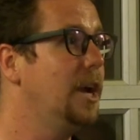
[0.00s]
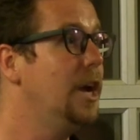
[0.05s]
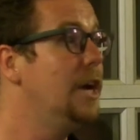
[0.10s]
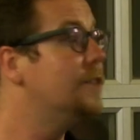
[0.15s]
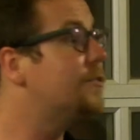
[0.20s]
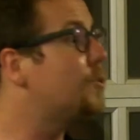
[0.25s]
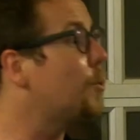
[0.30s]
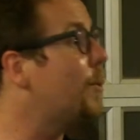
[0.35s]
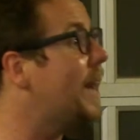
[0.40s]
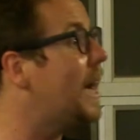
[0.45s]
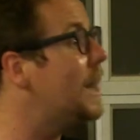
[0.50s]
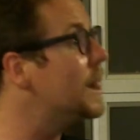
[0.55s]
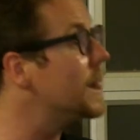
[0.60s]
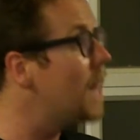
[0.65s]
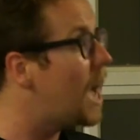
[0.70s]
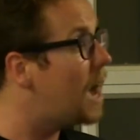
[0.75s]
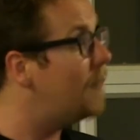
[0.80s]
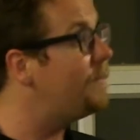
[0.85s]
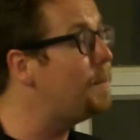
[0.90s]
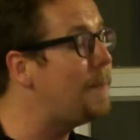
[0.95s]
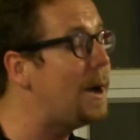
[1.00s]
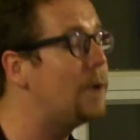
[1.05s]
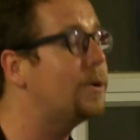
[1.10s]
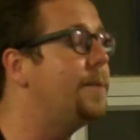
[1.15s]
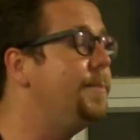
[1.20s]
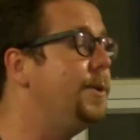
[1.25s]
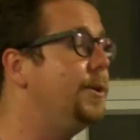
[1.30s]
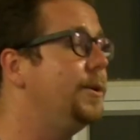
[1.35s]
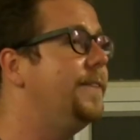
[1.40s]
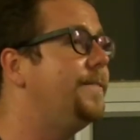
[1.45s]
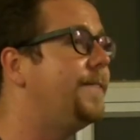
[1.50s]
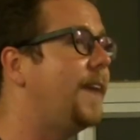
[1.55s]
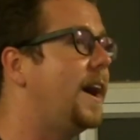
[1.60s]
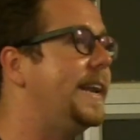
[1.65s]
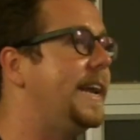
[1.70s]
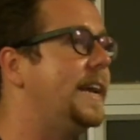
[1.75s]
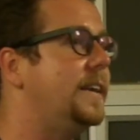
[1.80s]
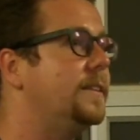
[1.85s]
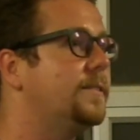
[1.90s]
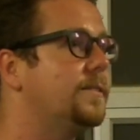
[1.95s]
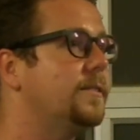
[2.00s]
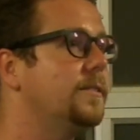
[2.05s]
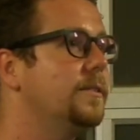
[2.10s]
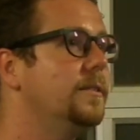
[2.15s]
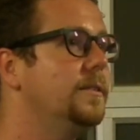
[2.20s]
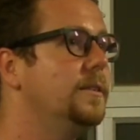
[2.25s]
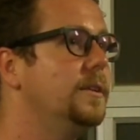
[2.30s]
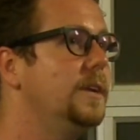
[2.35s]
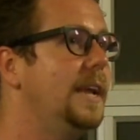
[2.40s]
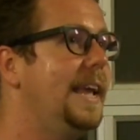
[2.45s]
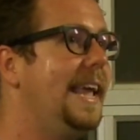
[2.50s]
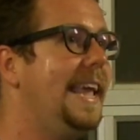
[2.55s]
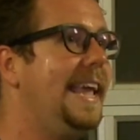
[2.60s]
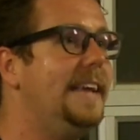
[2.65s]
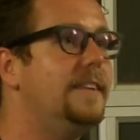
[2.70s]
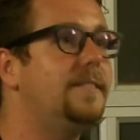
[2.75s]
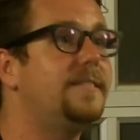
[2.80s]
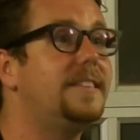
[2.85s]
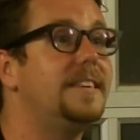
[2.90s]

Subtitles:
So what I love about community finance is